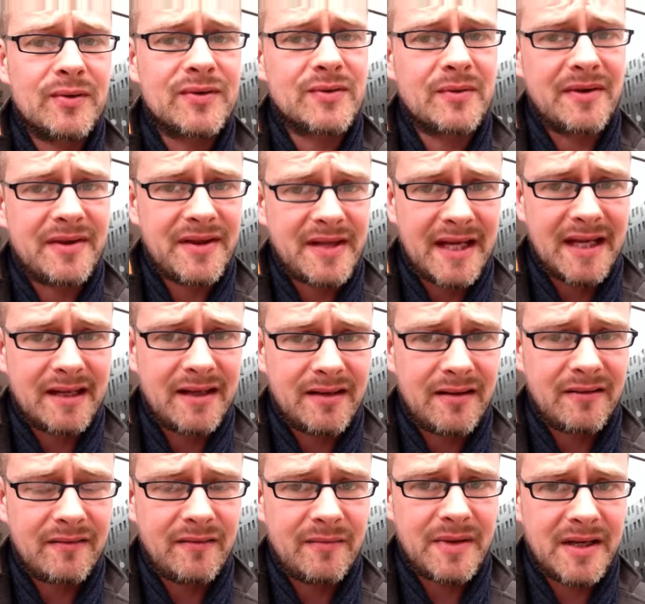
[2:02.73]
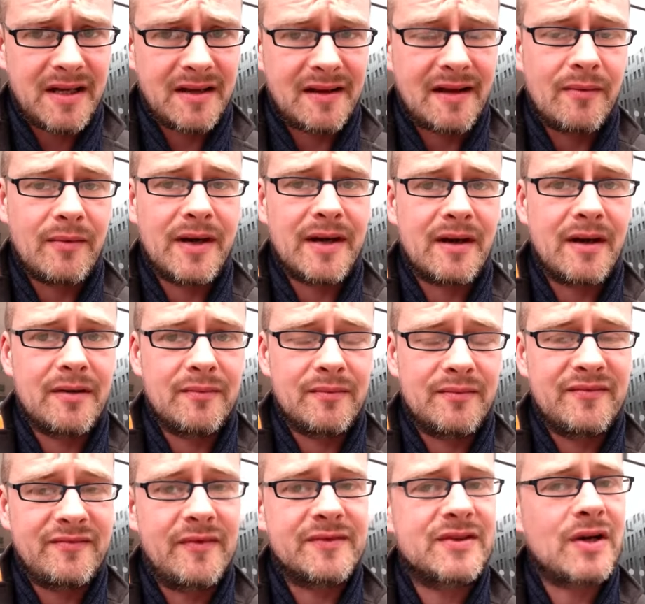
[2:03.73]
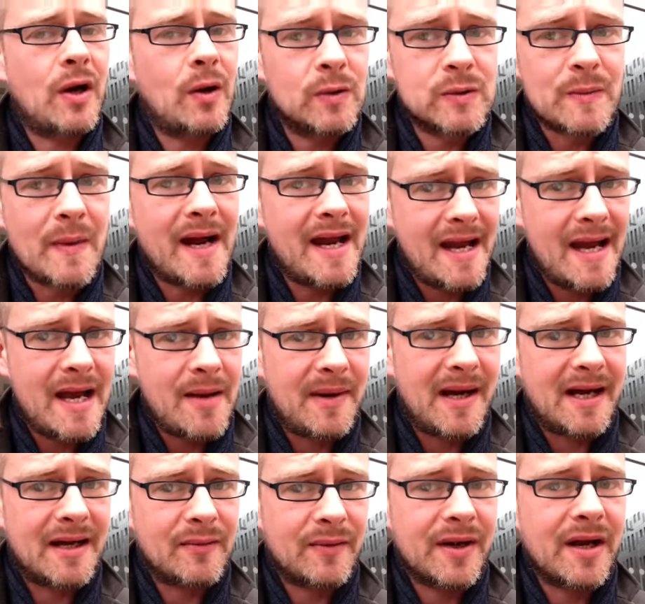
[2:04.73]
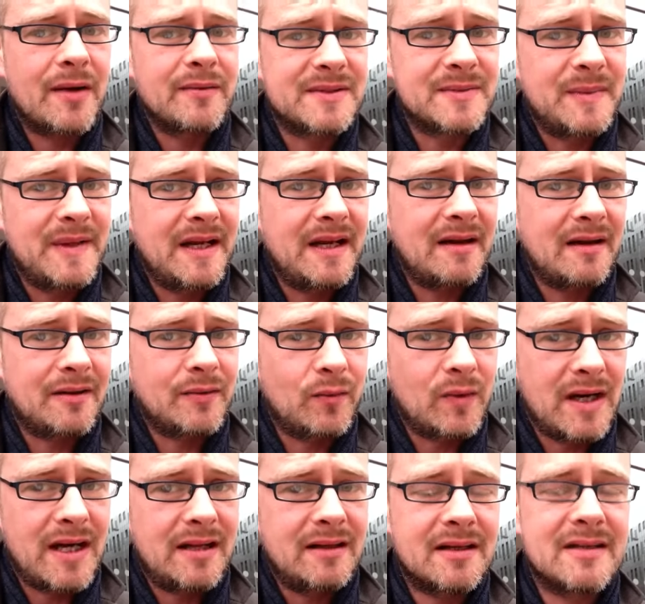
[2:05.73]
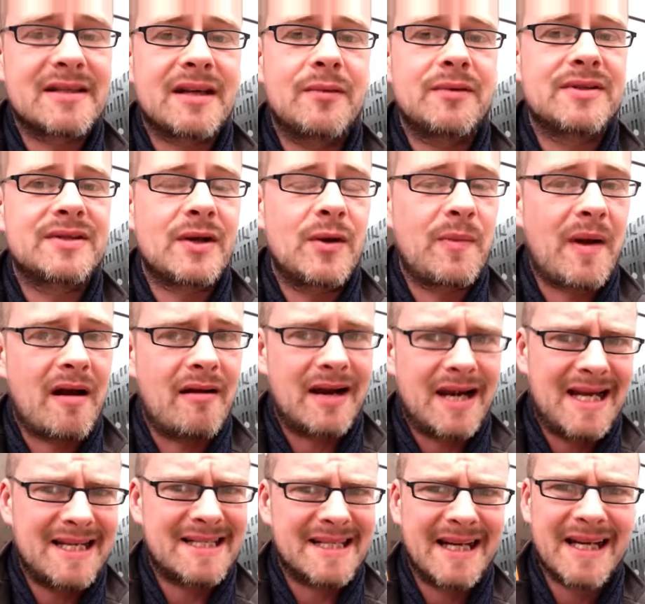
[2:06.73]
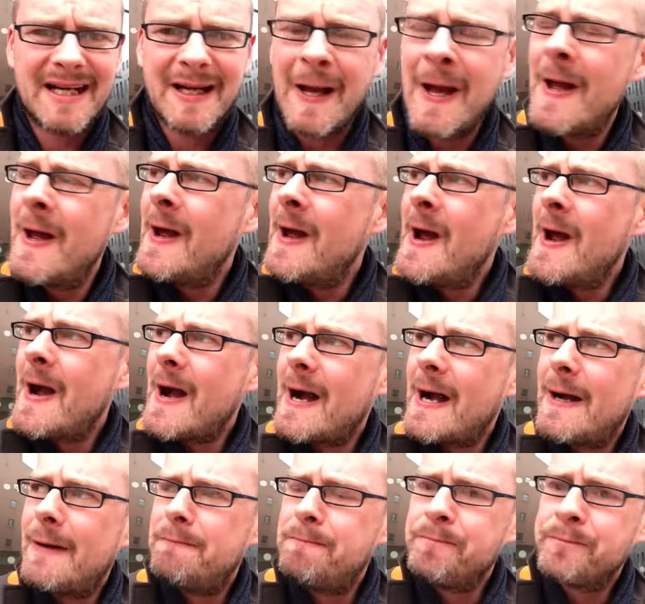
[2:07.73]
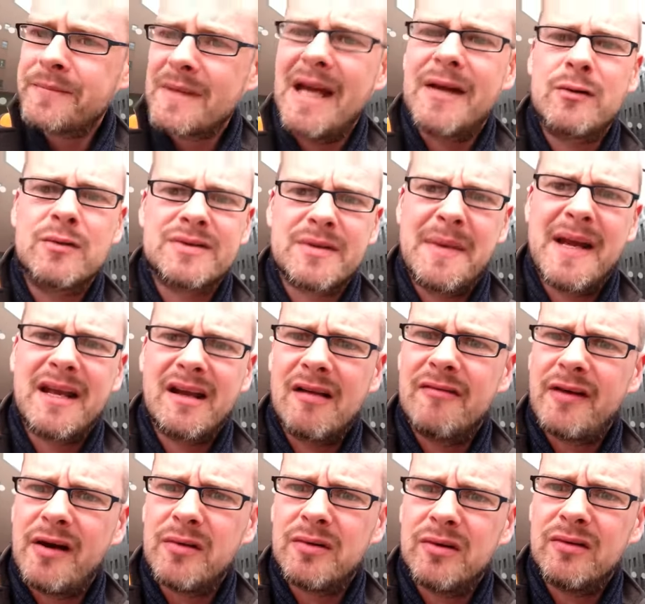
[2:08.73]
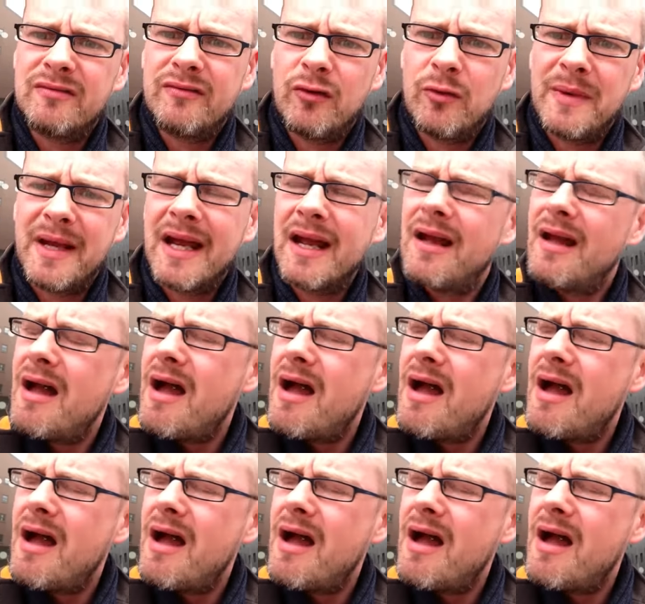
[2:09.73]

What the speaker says: also a thank you for being there when I, to hold my hair back when I was being unwell because I was so paralytic, and also making a phone call for me.